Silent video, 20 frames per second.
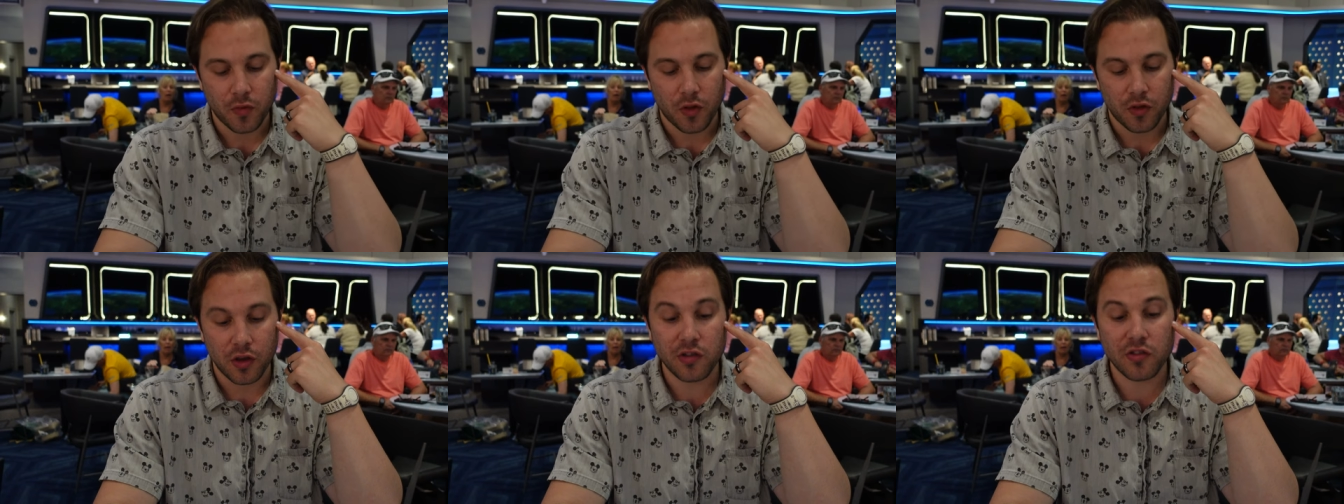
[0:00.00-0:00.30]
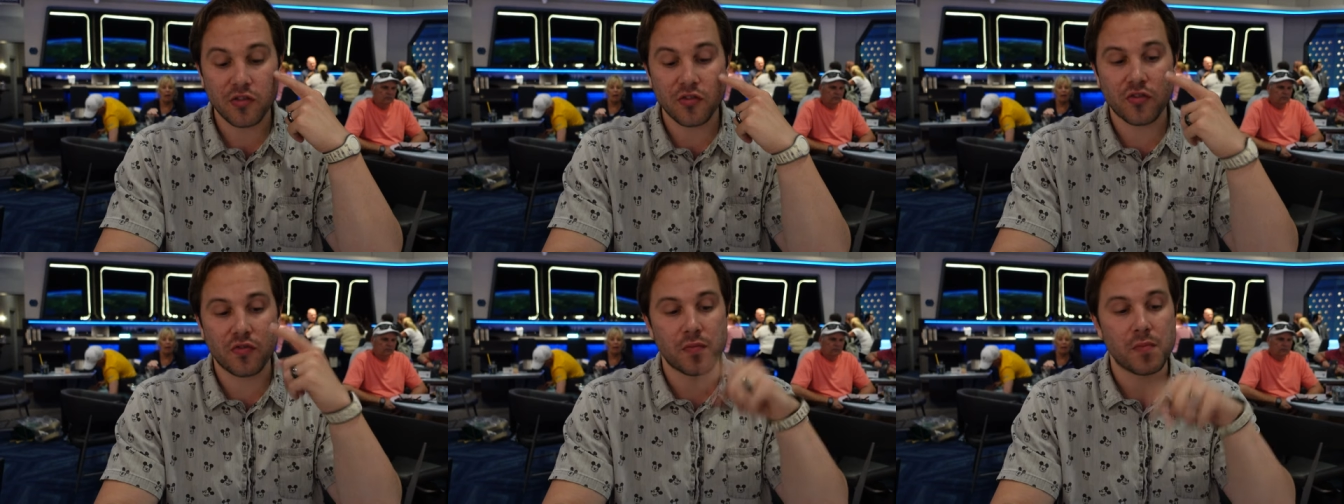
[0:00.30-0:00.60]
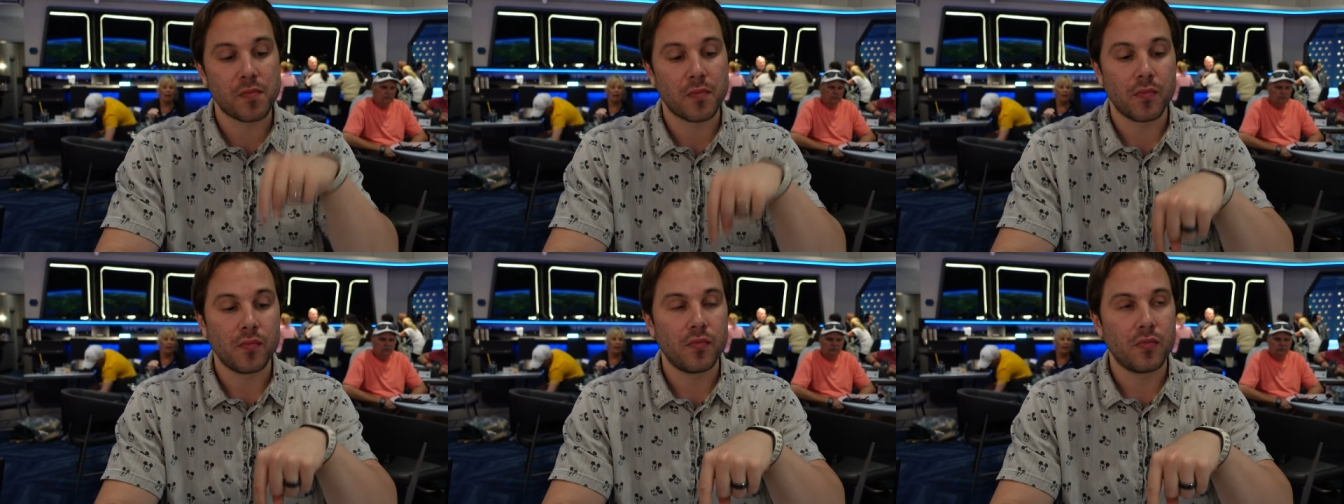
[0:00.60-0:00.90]
This
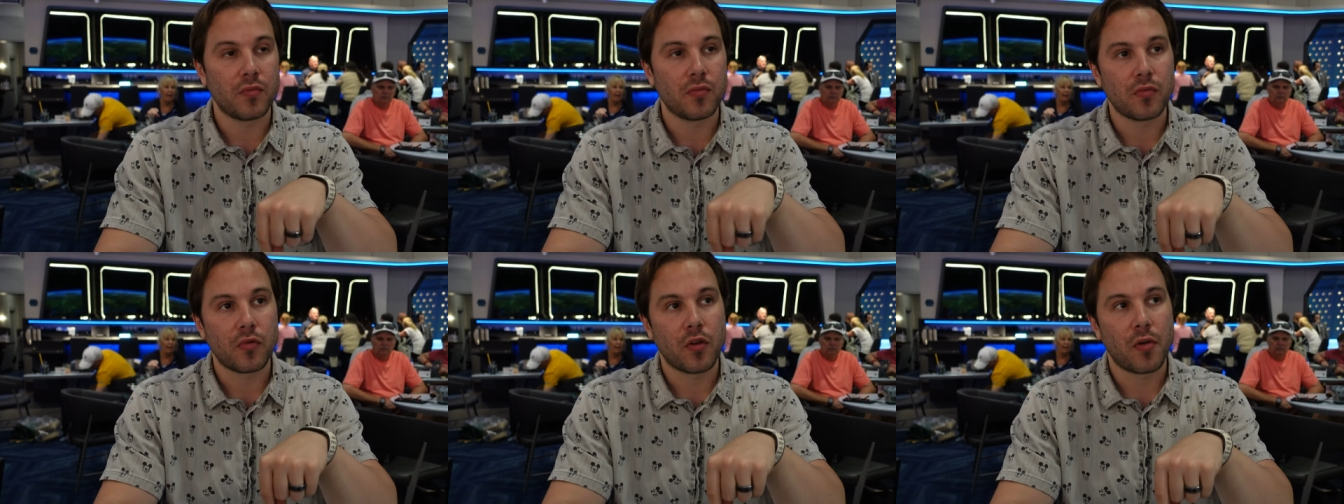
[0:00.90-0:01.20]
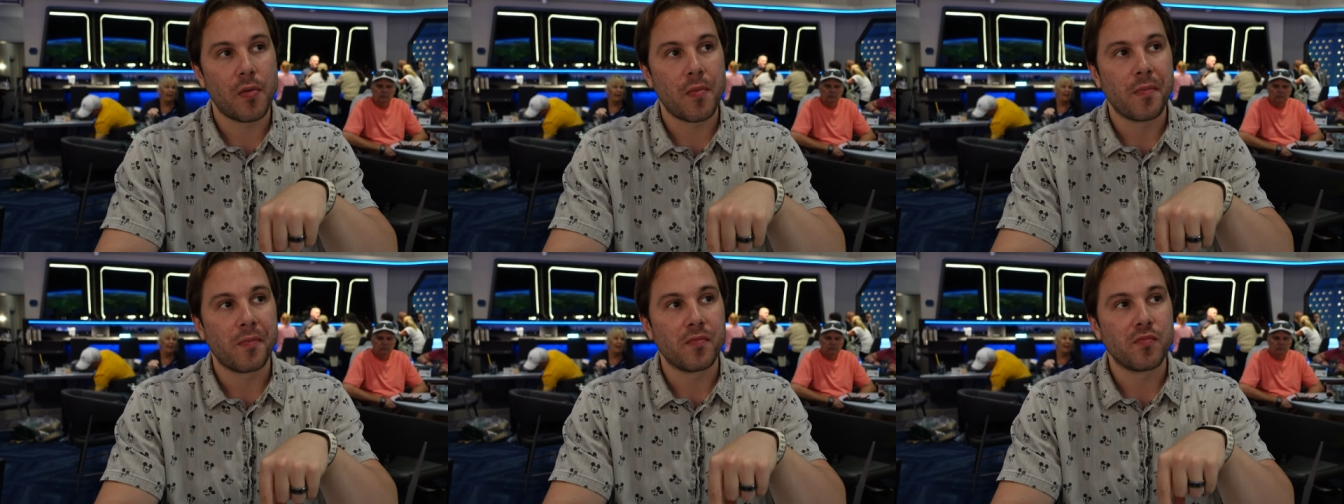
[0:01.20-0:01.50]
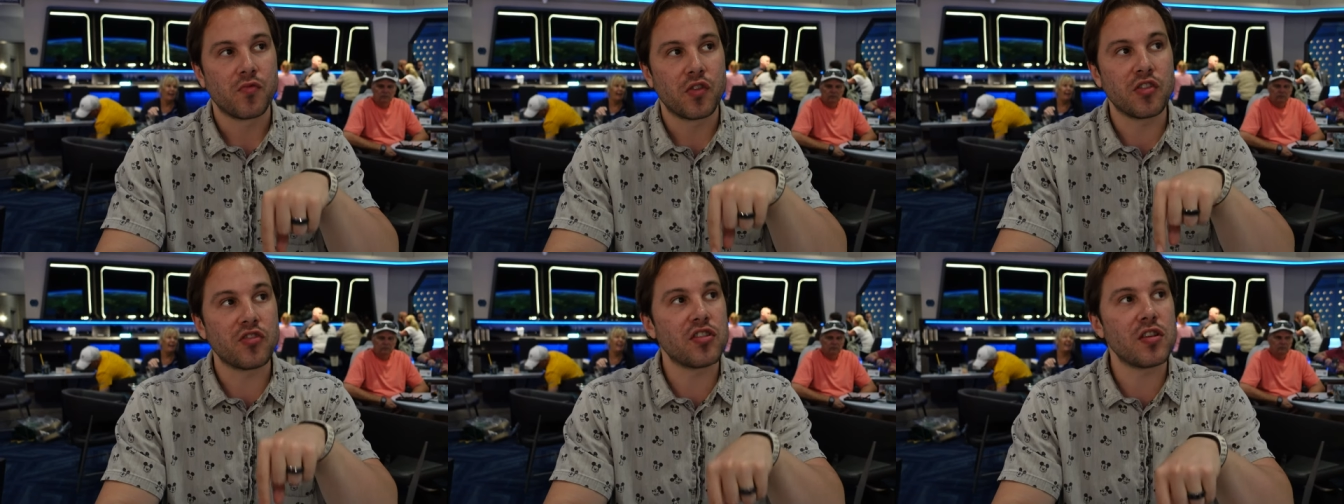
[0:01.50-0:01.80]

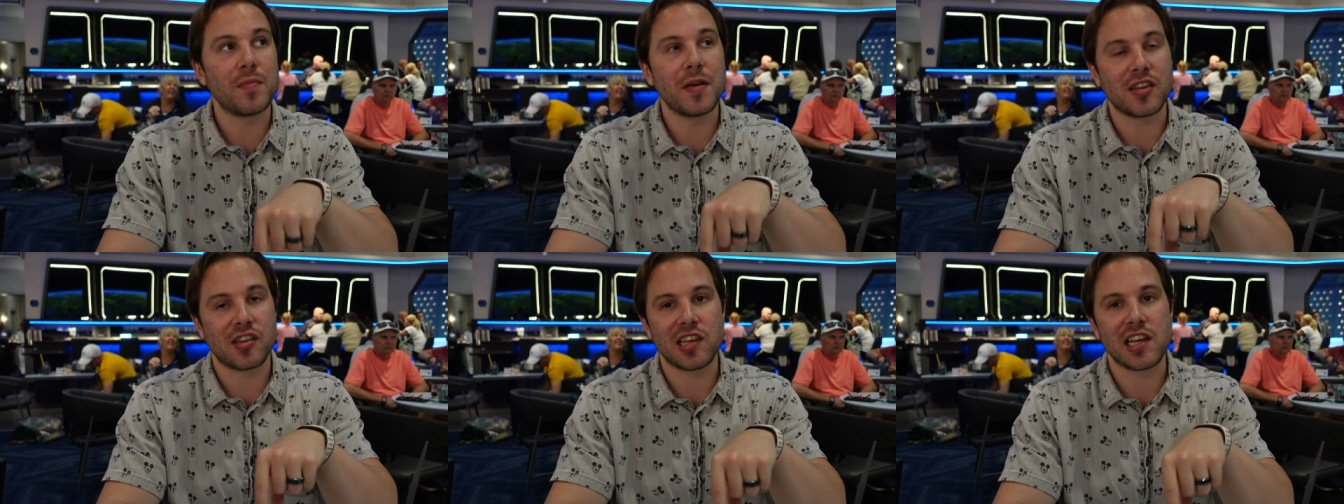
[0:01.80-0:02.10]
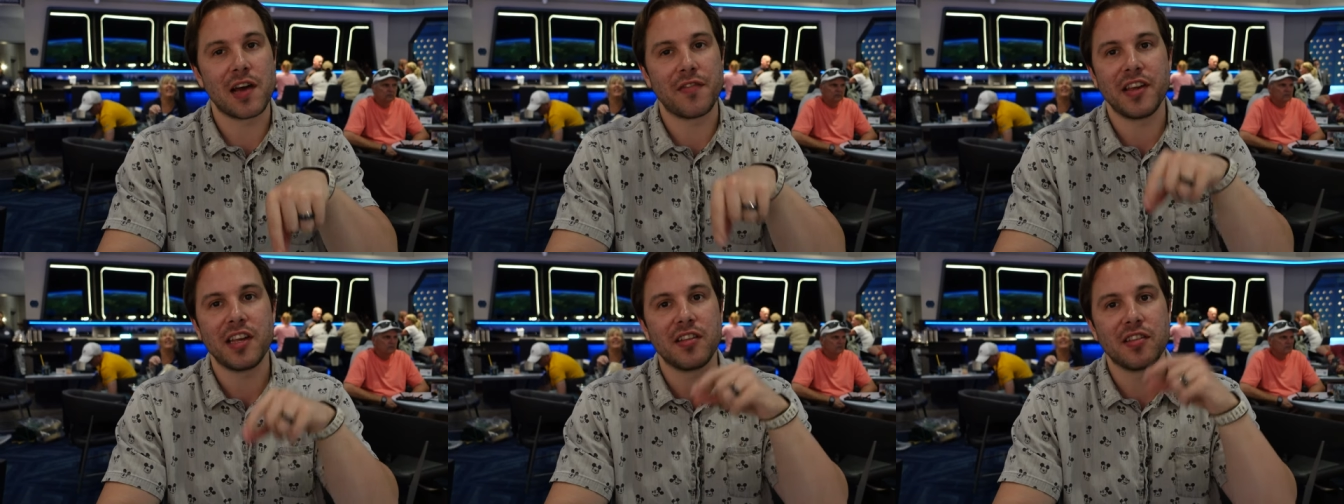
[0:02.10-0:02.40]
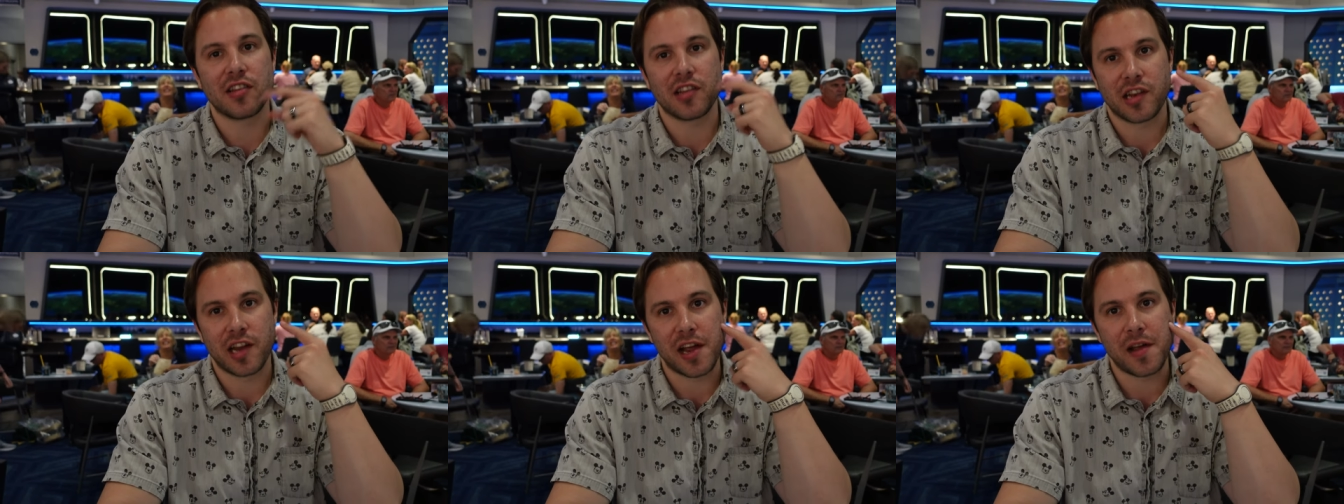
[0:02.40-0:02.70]
is the best thing I've eaten
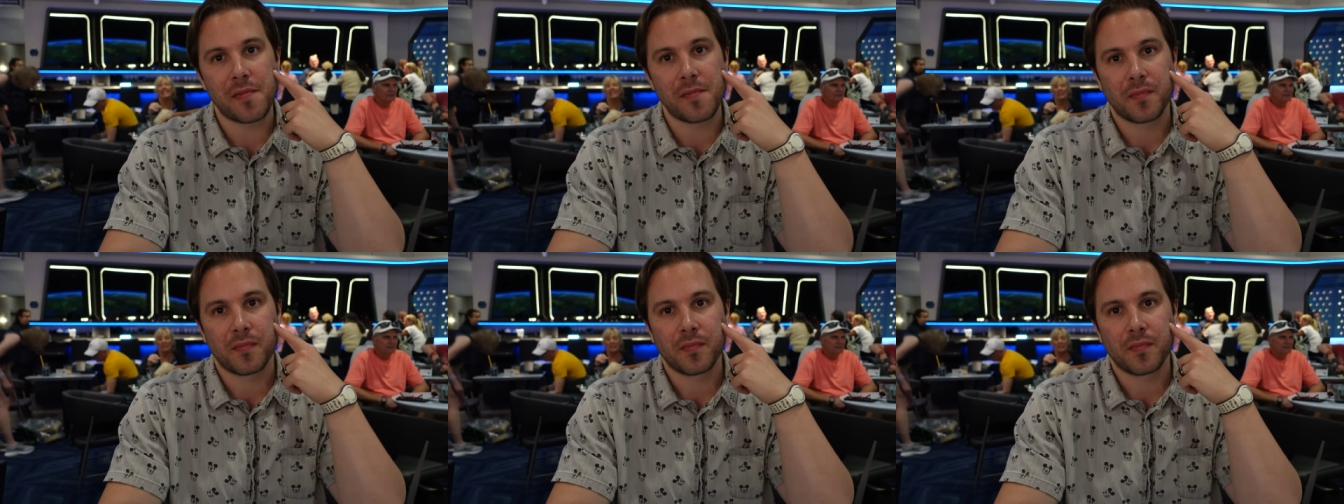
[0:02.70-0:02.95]
today.